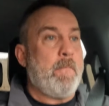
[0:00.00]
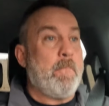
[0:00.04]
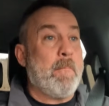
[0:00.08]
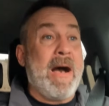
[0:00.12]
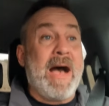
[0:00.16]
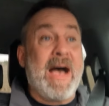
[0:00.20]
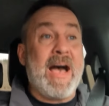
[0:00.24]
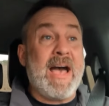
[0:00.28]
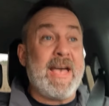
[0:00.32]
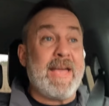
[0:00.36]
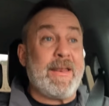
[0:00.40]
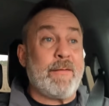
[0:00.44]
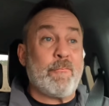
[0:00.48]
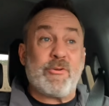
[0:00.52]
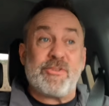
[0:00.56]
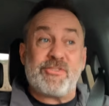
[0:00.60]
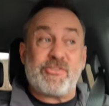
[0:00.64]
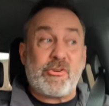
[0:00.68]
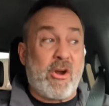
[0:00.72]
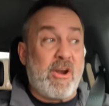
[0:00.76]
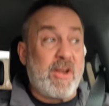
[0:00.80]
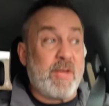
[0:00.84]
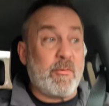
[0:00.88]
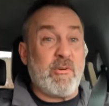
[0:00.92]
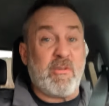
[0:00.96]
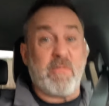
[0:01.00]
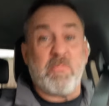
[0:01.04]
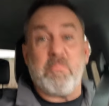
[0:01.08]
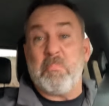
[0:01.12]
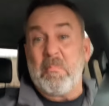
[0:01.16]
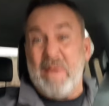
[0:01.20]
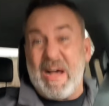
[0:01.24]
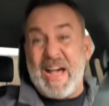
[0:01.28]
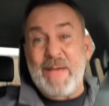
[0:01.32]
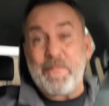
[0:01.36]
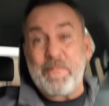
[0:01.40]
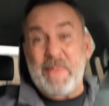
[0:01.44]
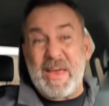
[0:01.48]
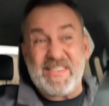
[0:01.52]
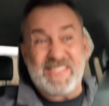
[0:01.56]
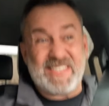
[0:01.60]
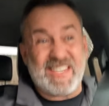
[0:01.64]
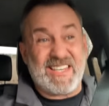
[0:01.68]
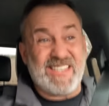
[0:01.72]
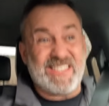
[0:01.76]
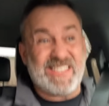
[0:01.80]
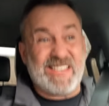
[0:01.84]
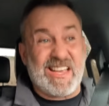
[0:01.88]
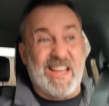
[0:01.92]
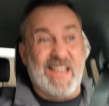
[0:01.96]
Mine, we're starting with my
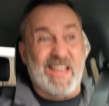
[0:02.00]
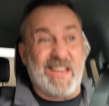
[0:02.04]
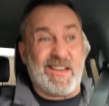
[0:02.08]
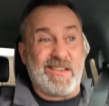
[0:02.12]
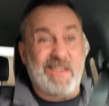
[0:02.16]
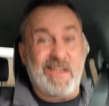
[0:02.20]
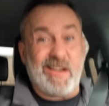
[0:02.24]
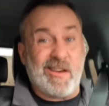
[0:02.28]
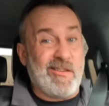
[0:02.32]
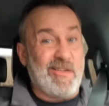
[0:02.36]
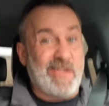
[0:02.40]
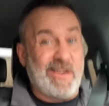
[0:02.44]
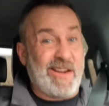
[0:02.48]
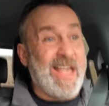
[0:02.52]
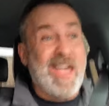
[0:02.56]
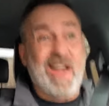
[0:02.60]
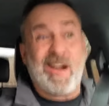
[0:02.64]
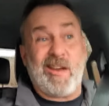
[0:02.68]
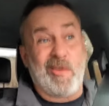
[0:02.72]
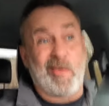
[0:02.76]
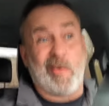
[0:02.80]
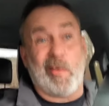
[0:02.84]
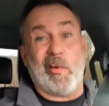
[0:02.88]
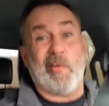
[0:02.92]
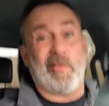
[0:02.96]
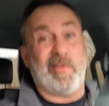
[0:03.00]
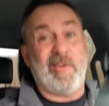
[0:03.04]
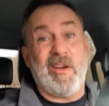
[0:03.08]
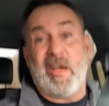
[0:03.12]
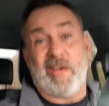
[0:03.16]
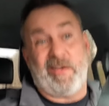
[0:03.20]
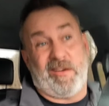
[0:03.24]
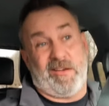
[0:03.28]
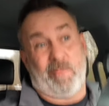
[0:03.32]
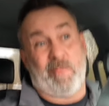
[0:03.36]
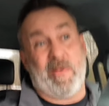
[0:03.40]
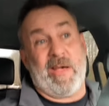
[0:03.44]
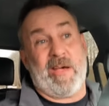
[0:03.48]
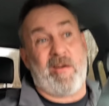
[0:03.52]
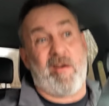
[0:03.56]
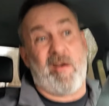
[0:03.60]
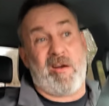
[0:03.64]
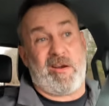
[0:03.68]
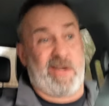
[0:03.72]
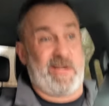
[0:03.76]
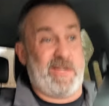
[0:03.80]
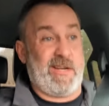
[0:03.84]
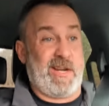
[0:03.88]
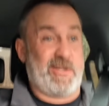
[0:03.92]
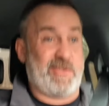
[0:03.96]
basic design, you know, and I don't know nothing about
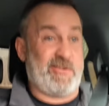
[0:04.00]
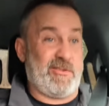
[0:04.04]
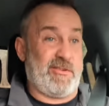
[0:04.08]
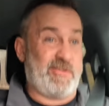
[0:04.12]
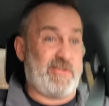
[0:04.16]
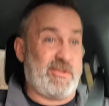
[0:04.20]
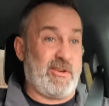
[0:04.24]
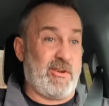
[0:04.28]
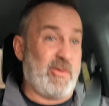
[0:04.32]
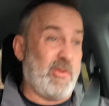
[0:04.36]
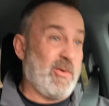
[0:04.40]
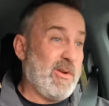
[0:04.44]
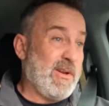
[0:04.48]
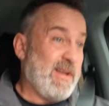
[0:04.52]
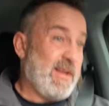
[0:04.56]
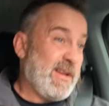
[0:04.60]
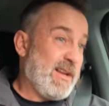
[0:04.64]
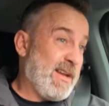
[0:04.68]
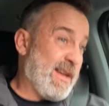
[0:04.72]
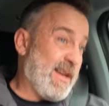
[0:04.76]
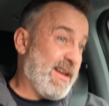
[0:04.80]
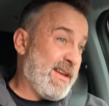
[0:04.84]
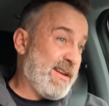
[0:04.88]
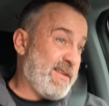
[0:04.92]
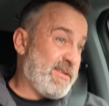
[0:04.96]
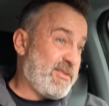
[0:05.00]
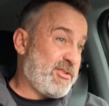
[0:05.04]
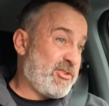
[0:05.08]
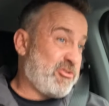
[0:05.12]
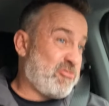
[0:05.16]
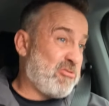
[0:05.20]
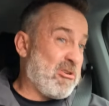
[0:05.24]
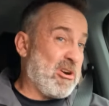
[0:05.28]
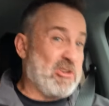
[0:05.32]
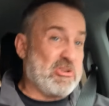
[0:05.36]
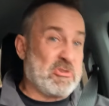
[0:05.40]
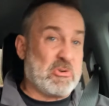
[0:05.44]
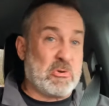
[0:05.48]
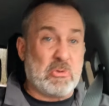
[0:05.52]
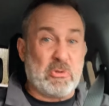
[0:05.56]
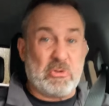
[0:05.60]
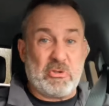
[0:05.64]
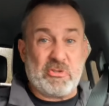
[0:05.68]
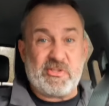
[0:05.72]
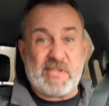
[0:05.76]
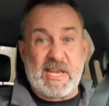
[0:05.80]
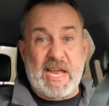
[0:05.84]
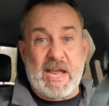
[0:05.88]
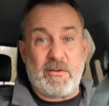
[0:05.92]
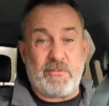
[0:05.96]
architecture, so, and
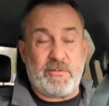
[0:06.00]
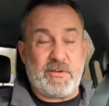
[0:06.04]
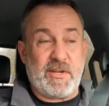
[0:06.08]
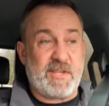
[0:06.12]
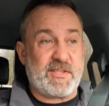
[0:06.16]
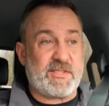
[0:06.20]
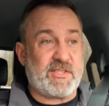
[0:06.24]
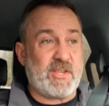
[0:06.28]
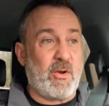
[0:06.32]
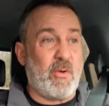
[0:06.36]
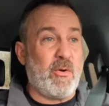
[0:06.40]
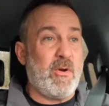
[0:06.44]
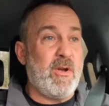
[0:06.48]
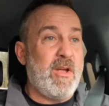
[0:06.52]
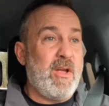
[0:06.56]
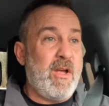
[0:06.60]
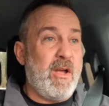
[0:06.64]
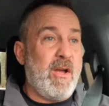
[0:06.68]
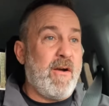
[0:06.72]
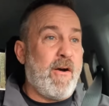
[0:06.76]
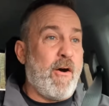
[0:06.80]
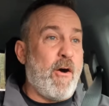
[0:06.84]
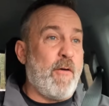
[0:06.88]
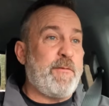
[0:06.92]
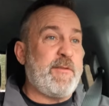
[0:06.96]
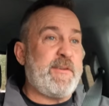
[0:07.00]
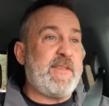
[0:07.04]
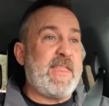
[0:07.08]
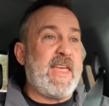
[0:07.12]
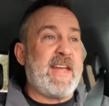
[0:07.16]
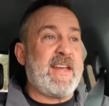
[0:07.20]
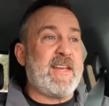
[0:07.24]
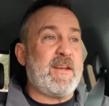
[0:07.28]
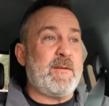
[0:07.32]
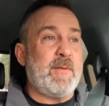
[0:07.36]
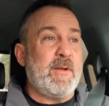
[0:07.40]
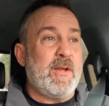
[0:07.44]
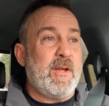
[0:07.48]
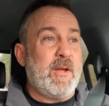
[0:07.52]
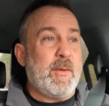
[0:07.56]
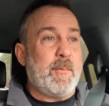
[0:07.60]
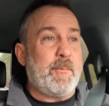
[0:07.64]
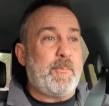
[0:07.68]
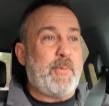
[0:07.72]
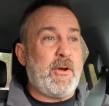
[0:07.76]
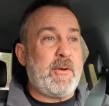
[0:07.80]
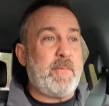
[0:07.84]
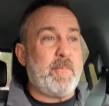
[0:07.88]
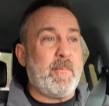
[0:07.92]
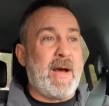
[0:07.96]
structural soundness, so hopefully they
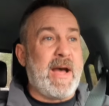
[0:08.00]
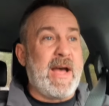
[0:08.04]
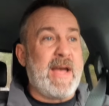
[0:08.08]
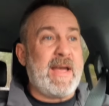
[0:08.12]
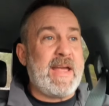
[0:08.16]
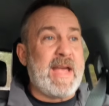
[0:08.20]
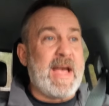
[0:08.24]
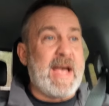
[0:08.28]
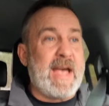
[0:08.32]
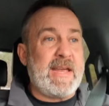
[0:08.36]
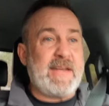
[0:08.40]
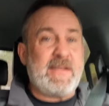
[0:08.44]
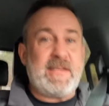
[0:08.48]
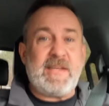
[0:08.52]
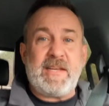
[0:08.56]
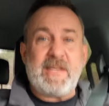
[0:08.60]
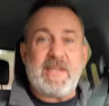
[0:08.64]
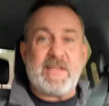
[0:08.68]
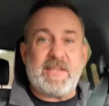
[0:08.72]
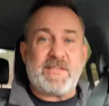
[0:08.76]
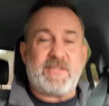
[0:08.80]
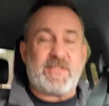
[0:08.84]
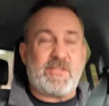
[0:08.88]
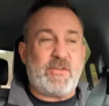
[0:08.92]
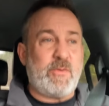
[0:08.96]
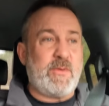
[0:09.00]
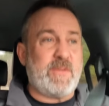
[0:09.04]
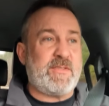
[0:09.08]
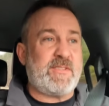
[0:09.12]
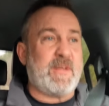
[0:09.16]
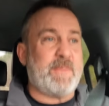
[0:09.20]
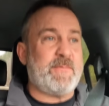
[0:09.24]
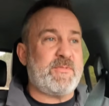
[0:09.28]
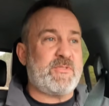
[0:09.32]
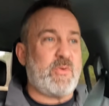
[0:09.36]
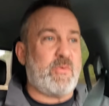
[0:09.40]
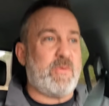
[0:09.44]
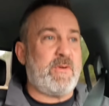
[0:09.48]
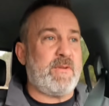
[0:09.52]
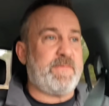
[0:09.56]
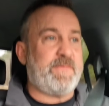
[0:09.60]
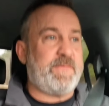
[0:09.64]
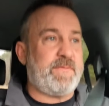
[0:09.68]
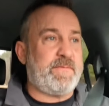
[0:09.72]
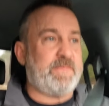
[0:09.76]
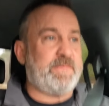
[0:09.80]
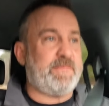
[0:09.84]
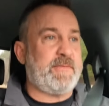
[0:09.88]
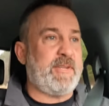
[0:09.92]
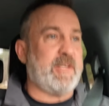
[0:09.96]
can put my ideas to some sort
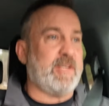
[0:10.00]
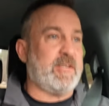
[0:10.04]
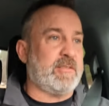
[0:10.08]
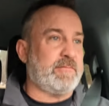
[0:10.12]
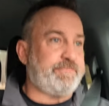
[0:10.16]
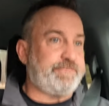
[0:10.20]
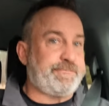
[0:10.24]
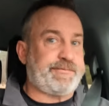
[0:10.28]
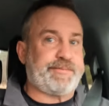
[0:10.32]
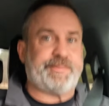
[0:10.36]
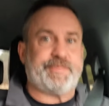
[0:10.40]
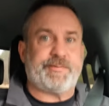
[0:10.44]
of, you know,